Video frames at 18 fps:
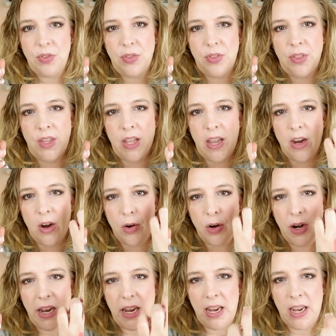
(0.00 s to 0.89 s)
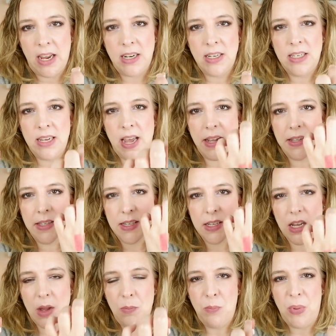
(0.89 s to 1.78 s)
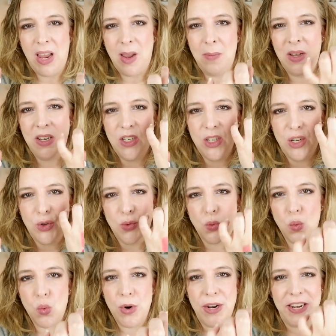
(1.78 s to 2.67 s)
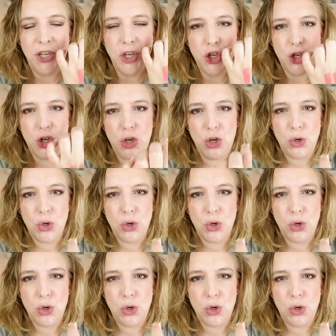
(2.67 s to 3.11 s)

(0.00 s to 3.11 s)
They are intensely pigmented, rich,